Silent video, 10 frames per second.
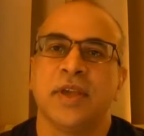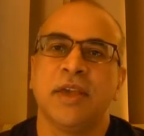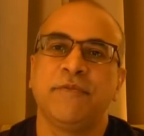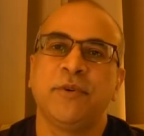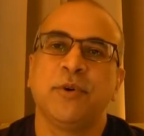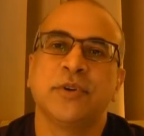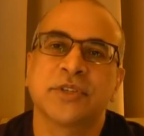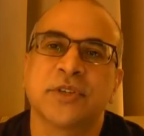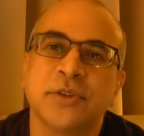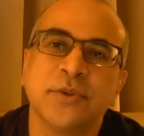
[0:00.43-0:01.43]
If you're a
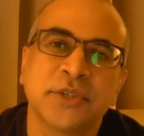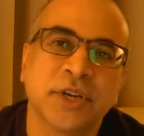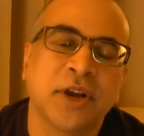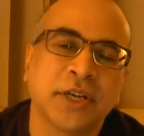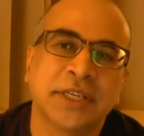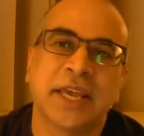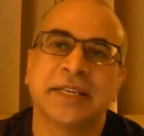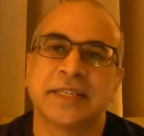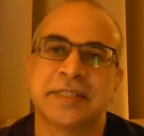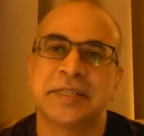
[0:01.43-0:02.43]
solution
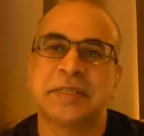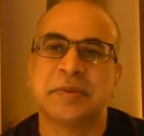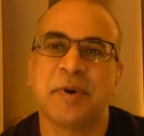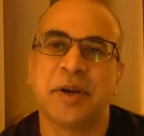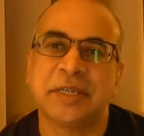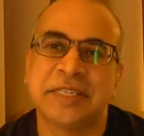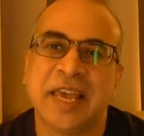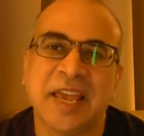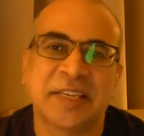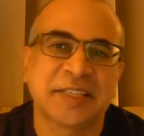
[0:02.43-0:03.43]
architect, a system
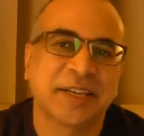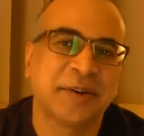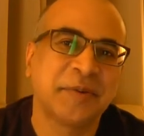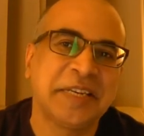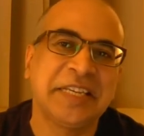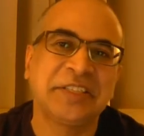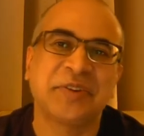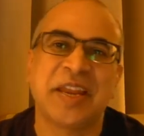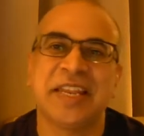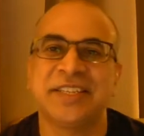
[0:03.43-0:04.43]
architect, a release
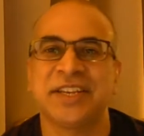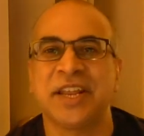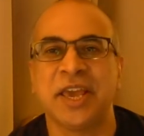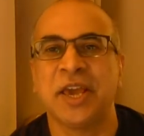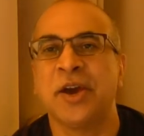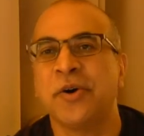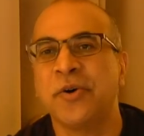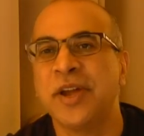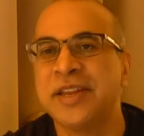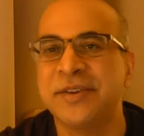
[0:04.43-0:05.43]
train engineer,
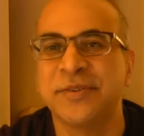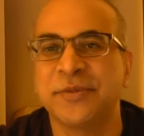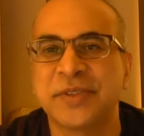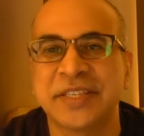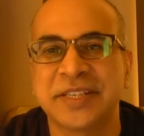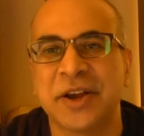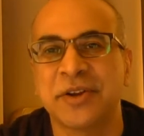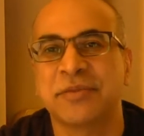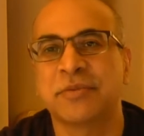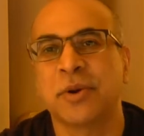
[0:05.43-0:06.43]
or any of these
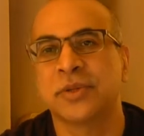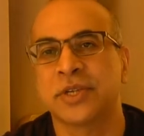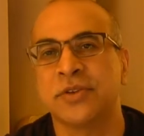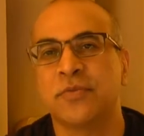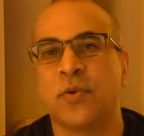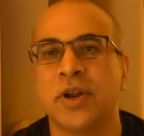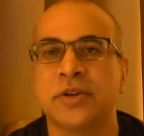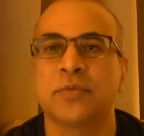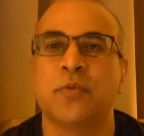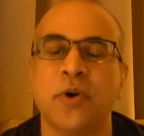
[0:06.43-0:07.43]
kind of roles, and you've
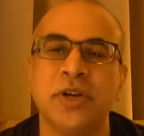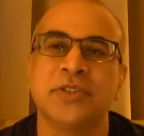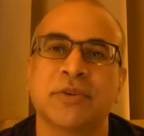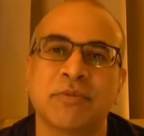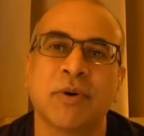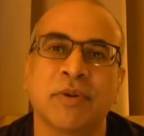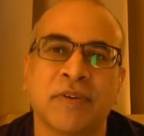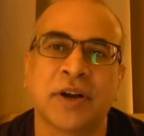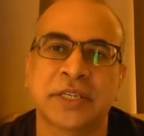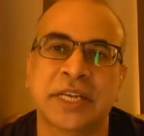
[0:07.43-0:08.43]
wondered what is the role of
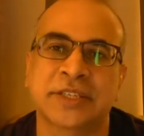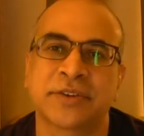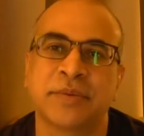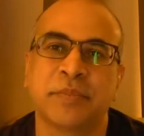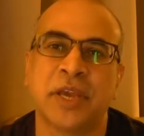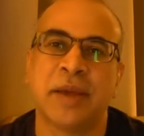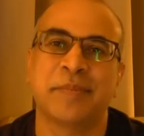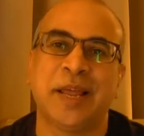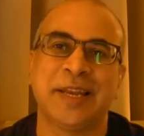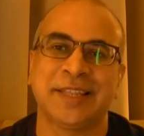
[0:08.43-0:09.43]
architecture in PI
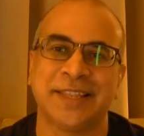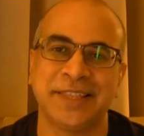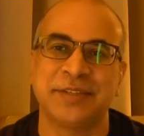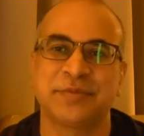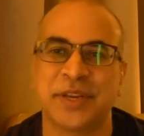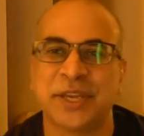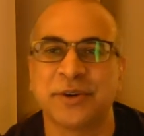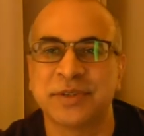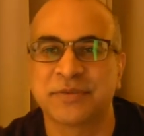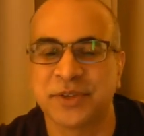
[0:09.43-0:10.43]
planning, then this
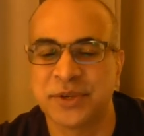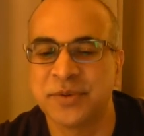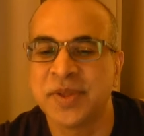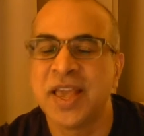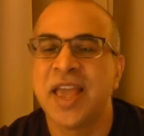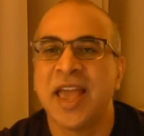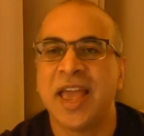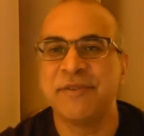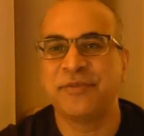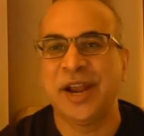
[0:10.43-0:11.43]
video is for you.
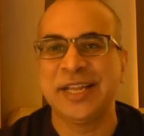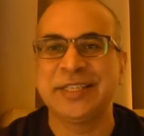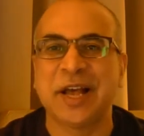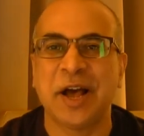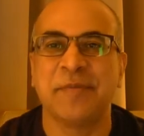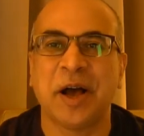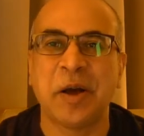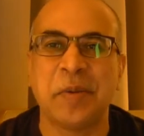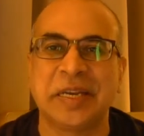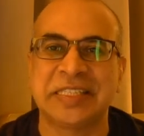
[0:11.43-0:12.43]
Hey friends, I'm
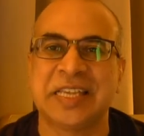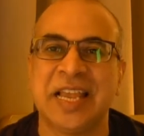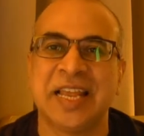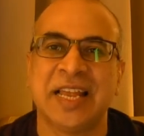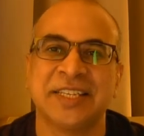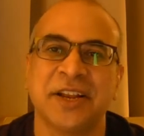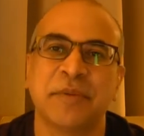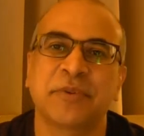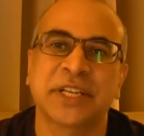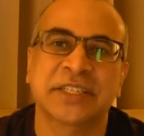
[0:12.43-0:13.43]
Ahmed Eskela, Agile
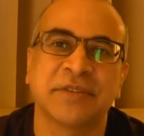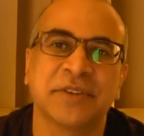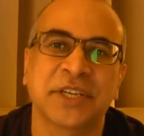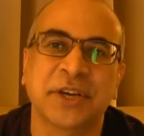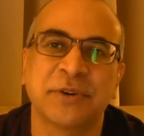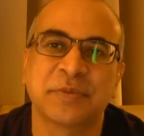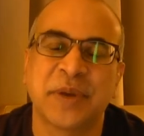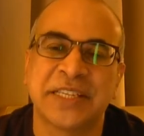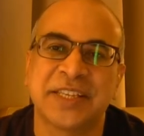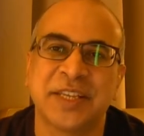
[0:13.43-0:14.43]
and Productivity Coach
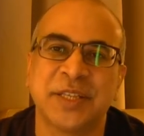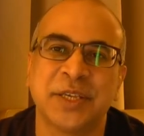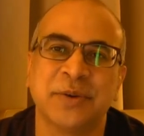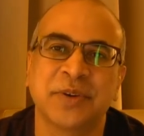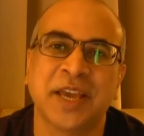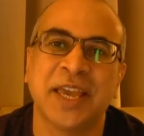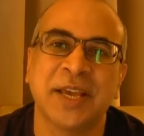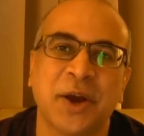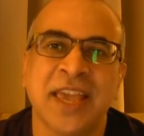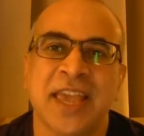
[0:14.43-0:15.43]
based in the UK.
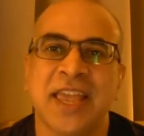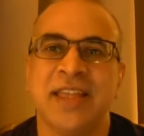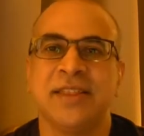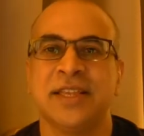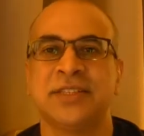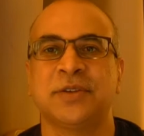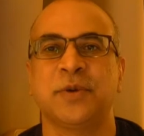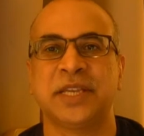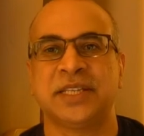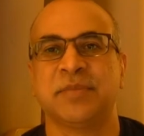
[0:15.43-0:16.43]
In this
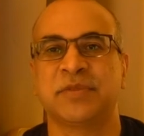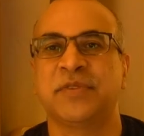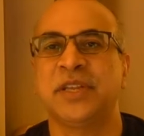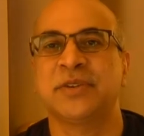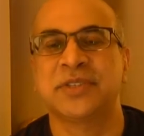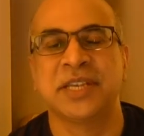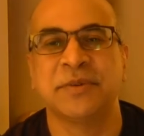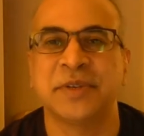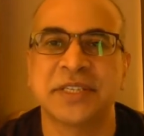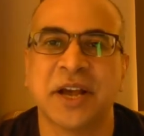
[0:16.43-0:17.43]
quick tips video
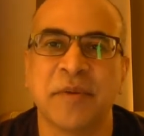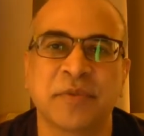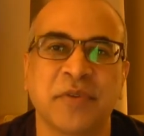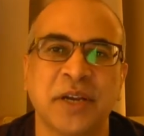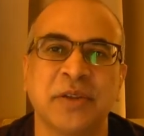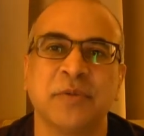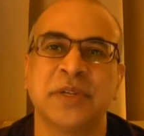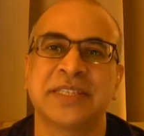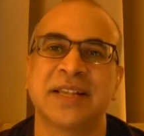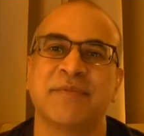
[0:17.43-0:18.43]
series, I provide you
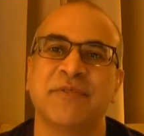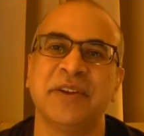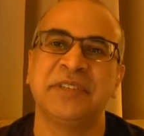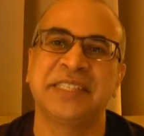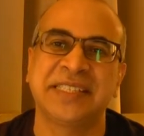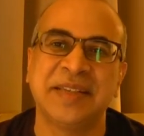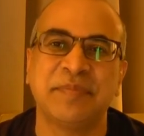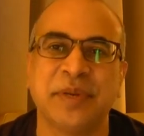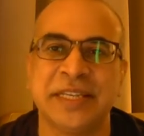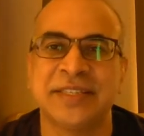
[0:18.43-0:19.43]
with some very
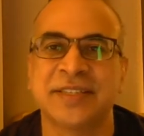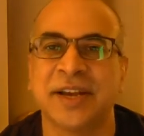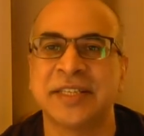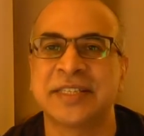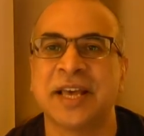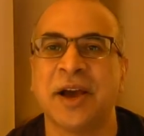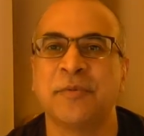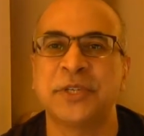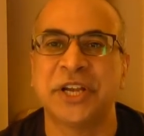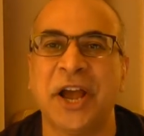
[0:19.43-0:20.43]
simple insights that I
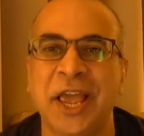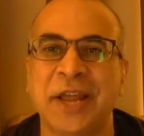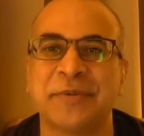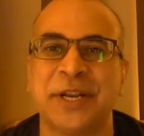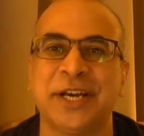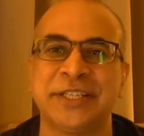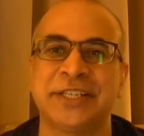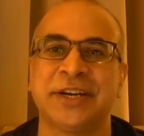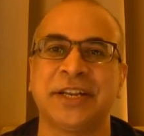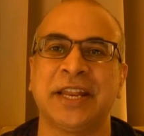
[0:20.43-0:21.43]
wish I had when I
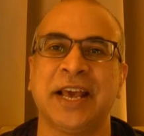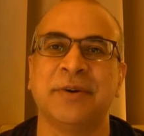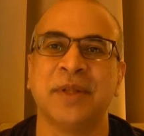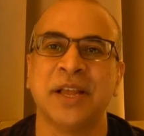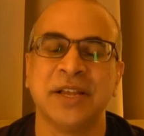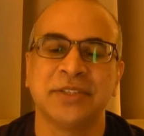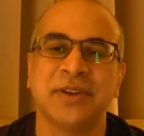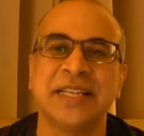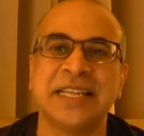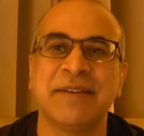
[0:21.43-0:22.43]
started out. So
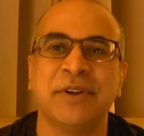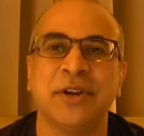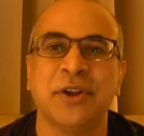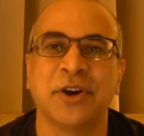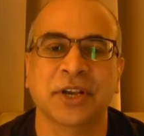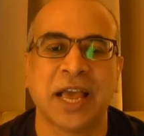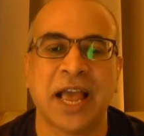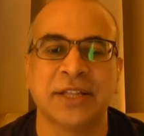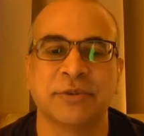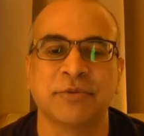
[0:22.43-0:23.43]
let's have a look
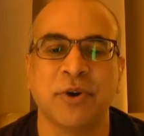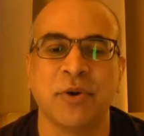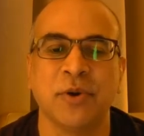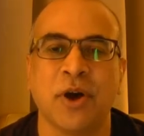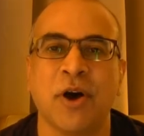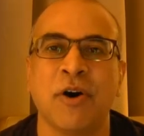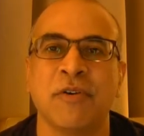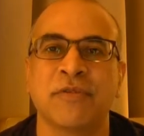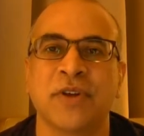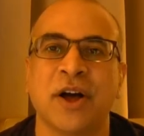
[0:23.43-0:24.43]
at the role
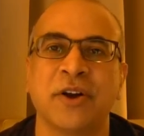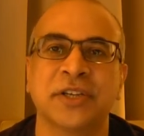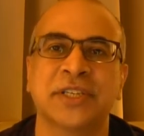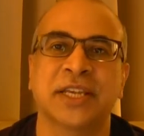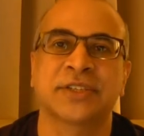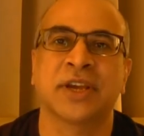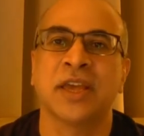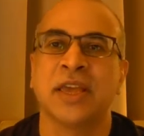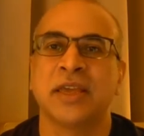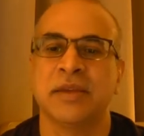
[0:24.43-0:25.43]
of architecture
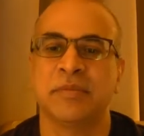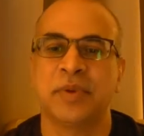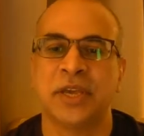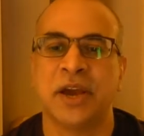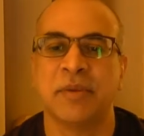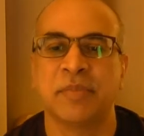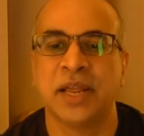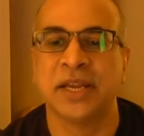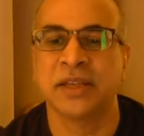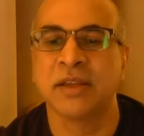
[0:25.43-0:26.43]
in PI
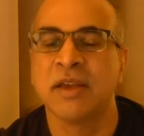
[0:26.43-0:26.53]
planning.